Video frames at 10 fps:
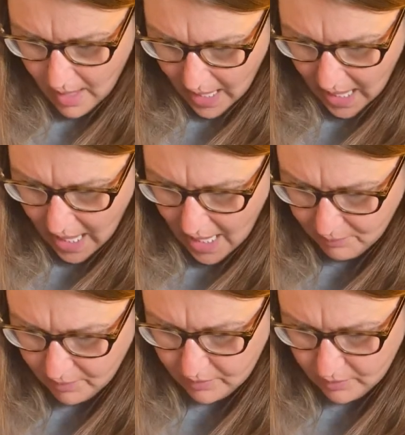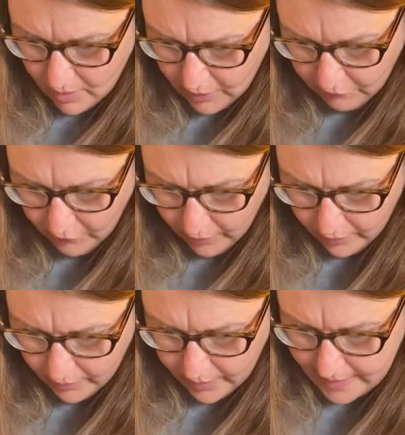"I will look for
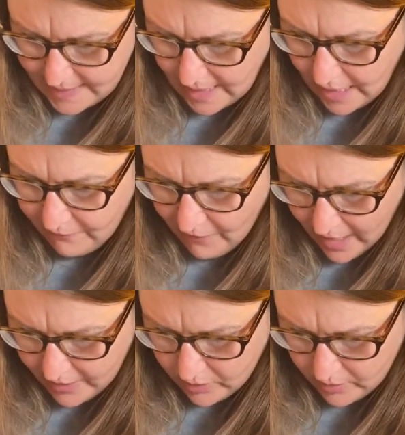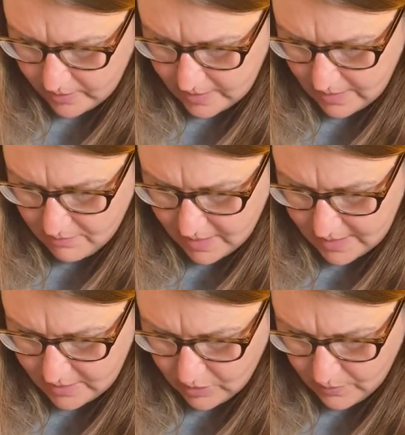her until I find her," said
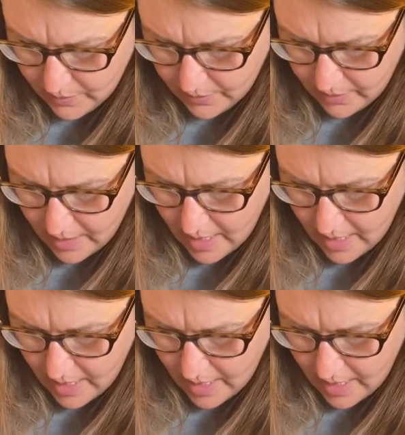Mr. Bird.